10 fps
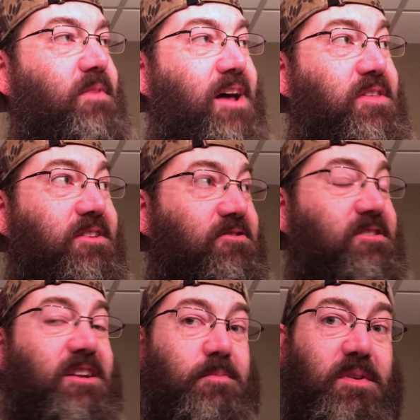I think
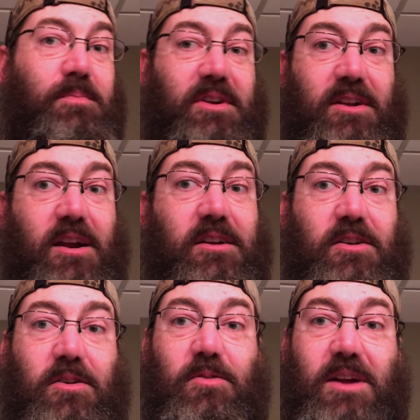there's gonna be beard hair to
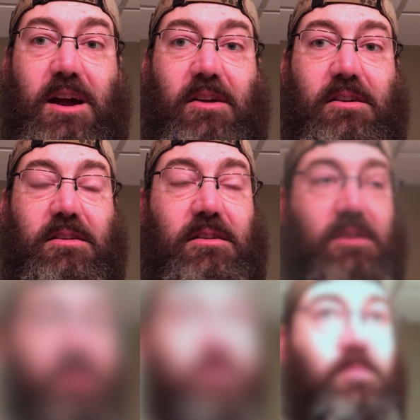go around.
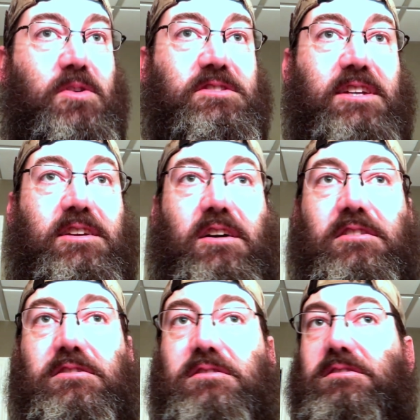You know,
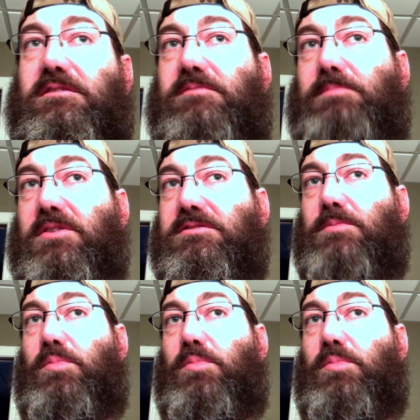multicolored, mostly